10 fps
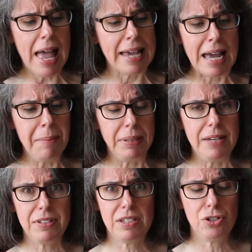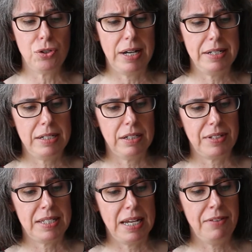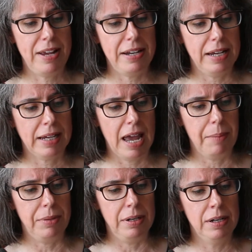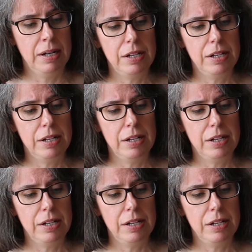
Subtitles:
I can't believe this is your idea of a safe area, Cameron.